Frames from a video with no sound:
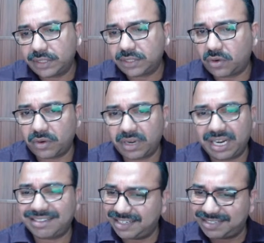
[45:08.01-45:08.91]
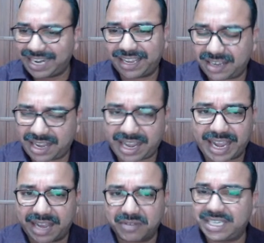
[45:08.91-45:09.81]
So it's like
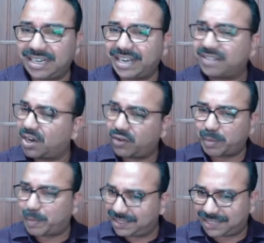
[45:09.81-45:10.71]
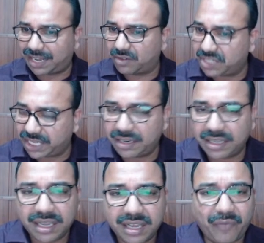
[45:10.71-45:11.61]
I have seen like one of the best I have
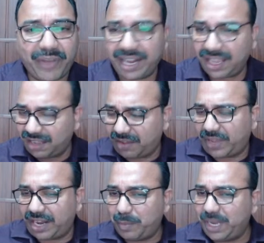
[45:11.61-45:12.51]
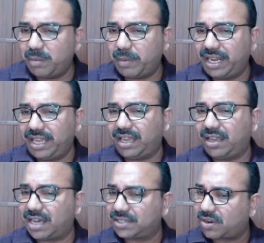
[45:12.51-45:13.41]
seen. Very minimally
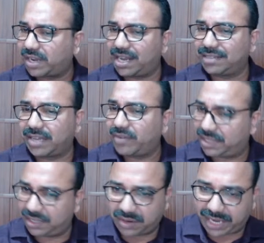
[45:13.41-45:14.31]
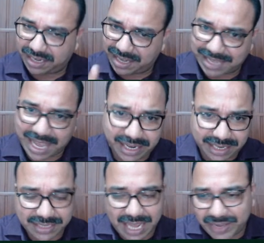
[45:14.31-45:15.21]
he has organized everything. Okay,
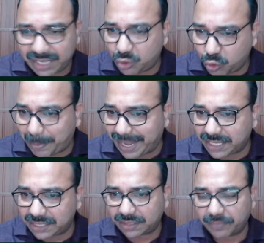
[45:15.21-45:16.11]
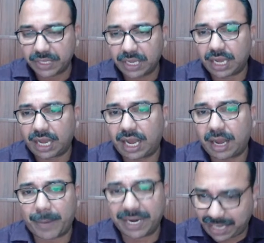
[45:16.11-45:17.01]
it is having 2 pages,
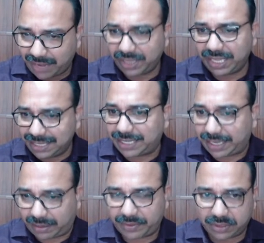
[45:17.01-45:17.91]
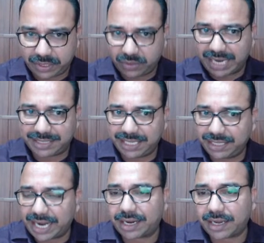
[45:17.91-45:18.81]
but everything is there. So you can see
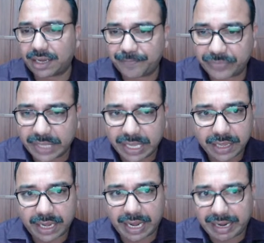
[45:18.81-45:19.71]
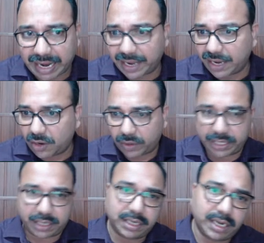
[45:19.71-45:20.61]
that content over
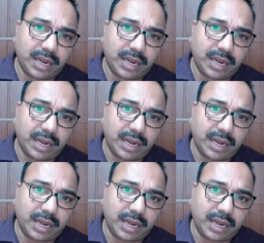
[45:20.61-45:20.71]
there.